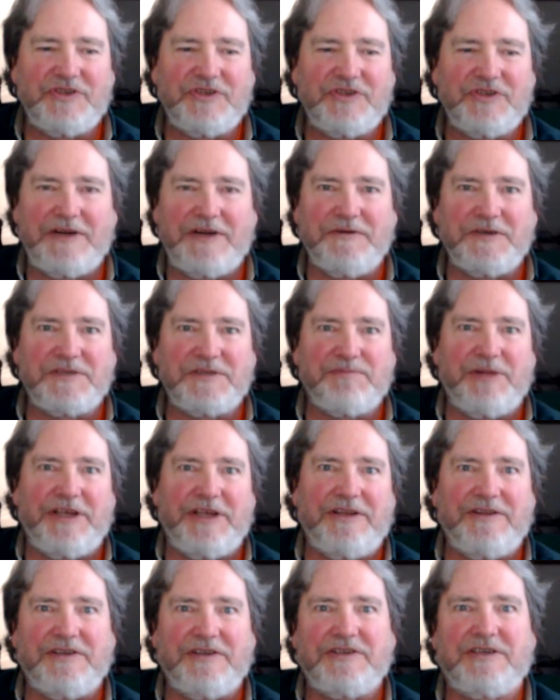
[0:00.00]
trying to
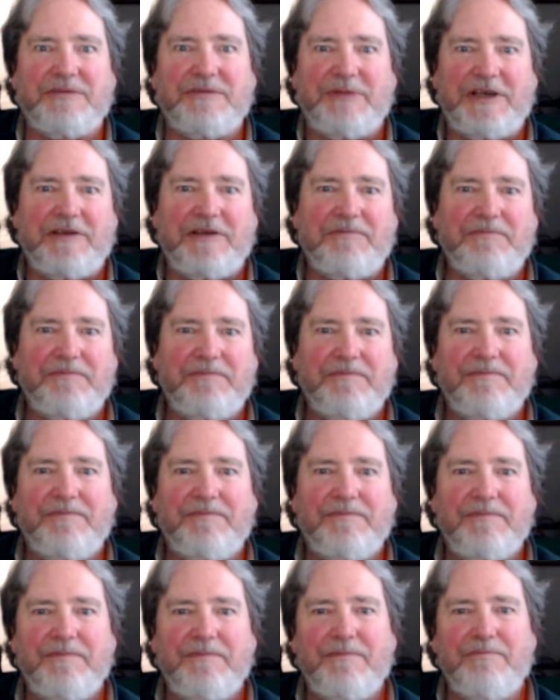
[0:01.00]
explain this to my
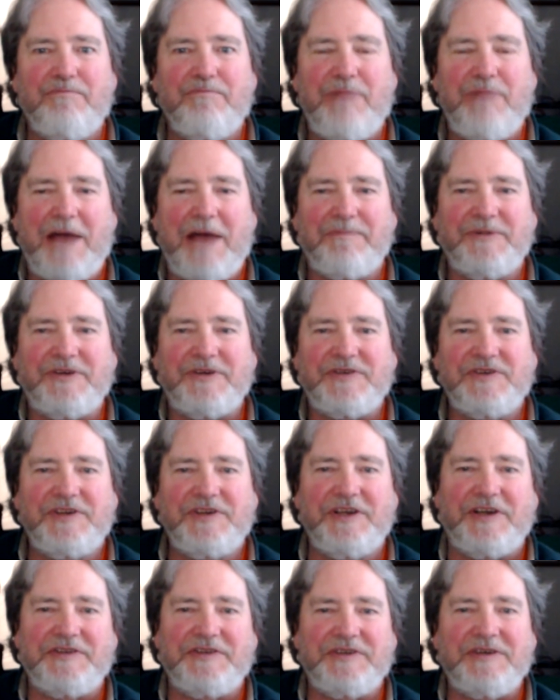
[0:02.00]
Baptist
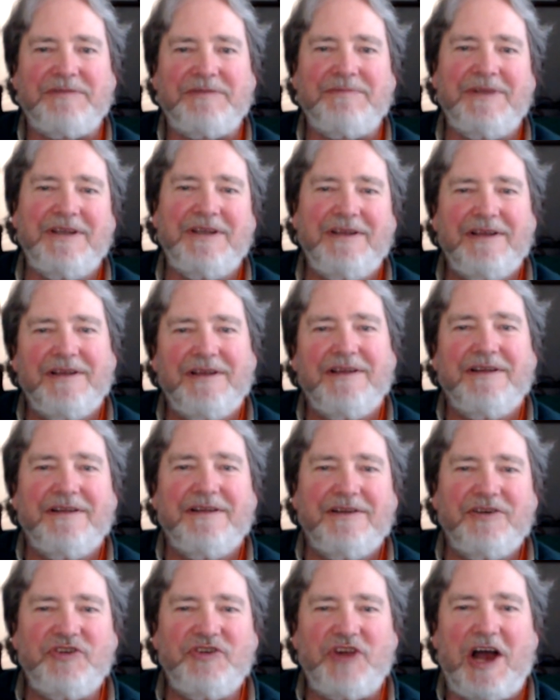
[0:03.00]
cousin
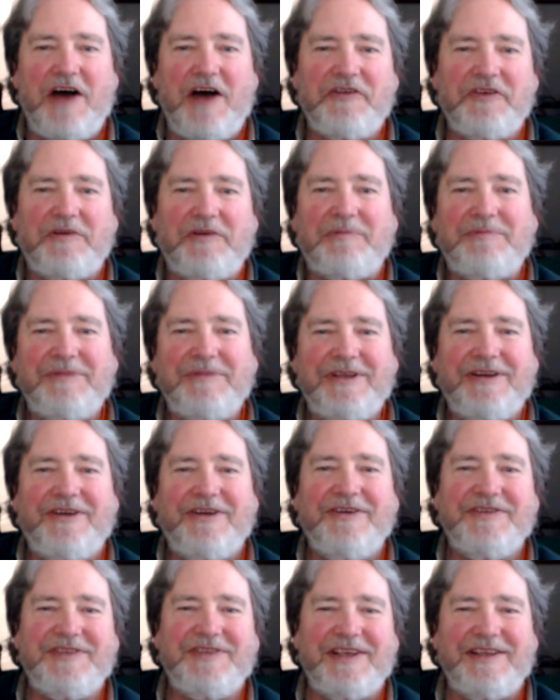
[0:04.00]
Jotham,
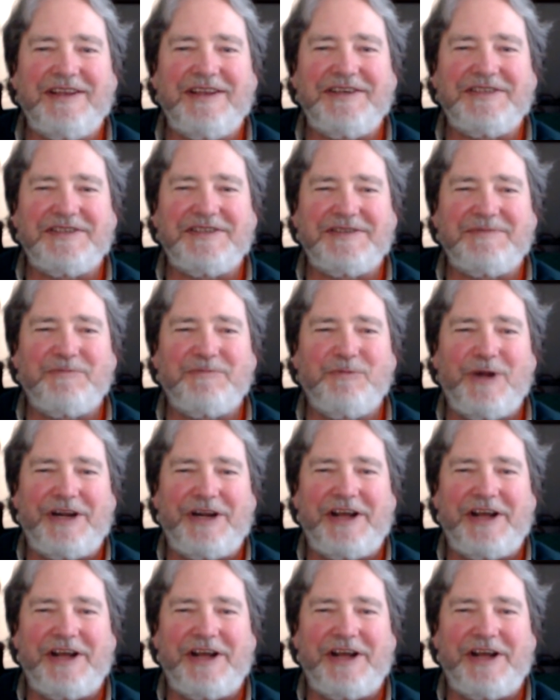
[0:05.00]
they just run